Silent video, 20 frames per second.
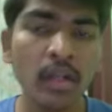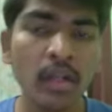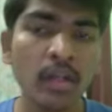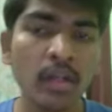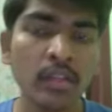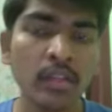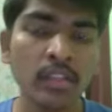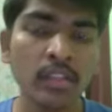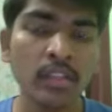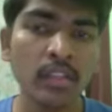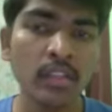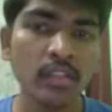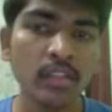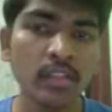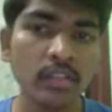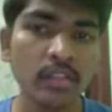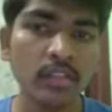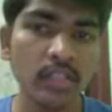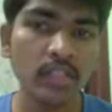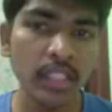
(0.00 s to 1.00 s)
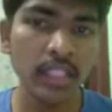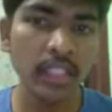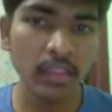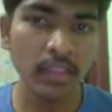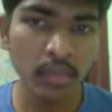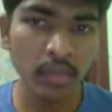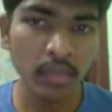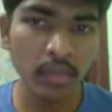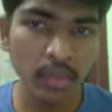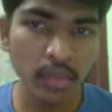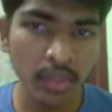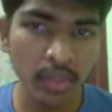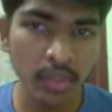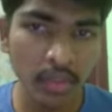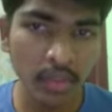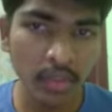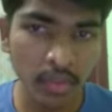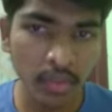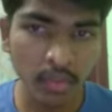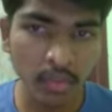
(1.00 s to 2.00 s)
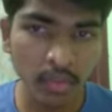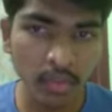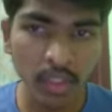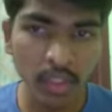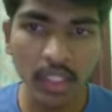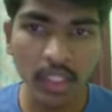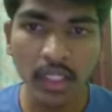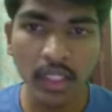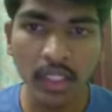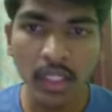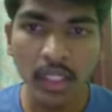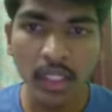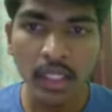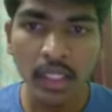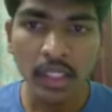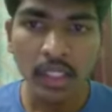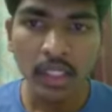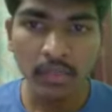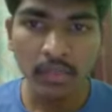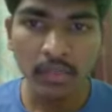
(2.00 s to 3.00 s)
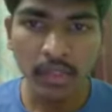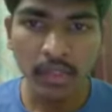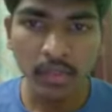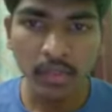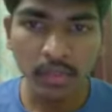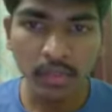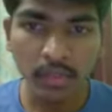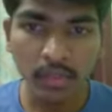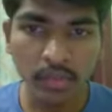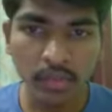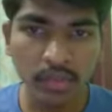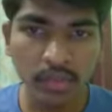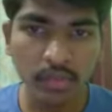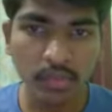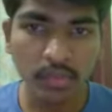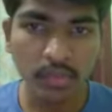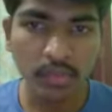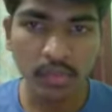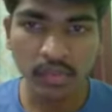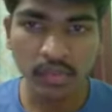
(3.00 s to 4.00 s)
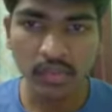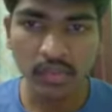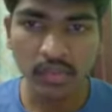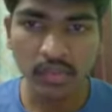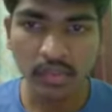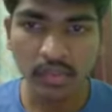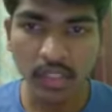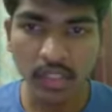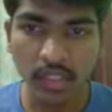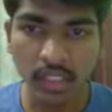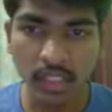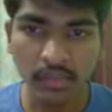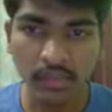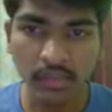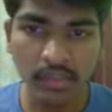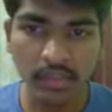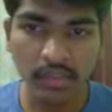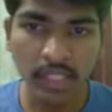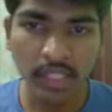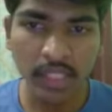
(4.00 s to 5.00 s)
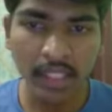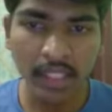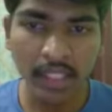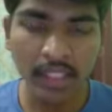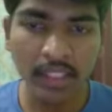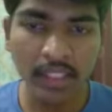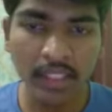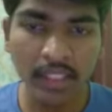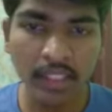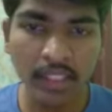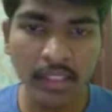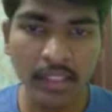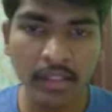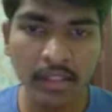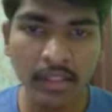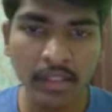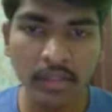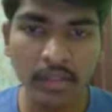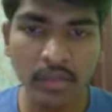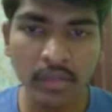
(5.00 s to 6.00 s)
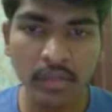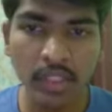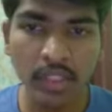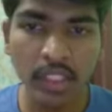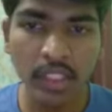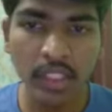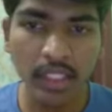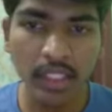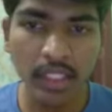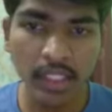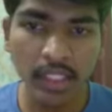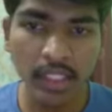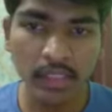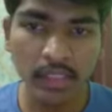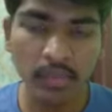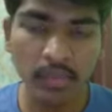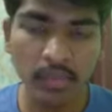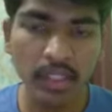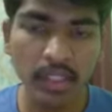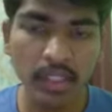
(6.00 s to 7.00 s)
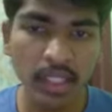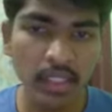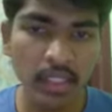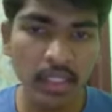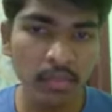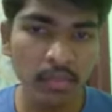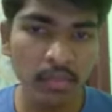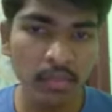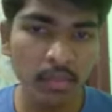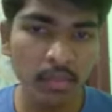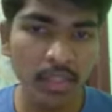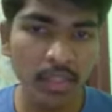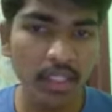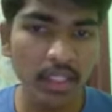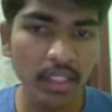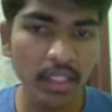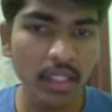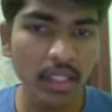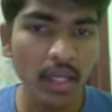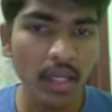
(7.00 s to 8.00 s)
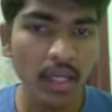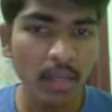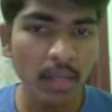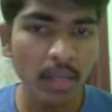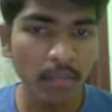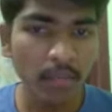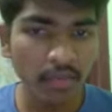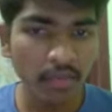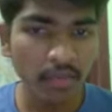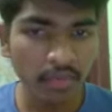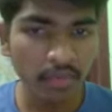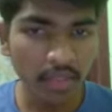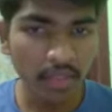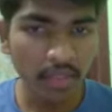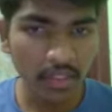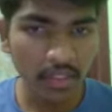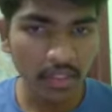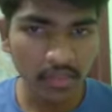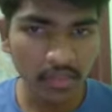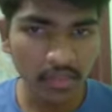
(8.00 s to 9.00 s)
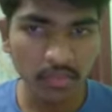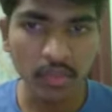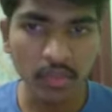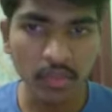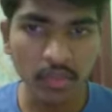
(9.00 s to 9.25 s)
choice is equal to 1, it will do this process. Otherwise directly it enter into the else part, and it will print buffer is full.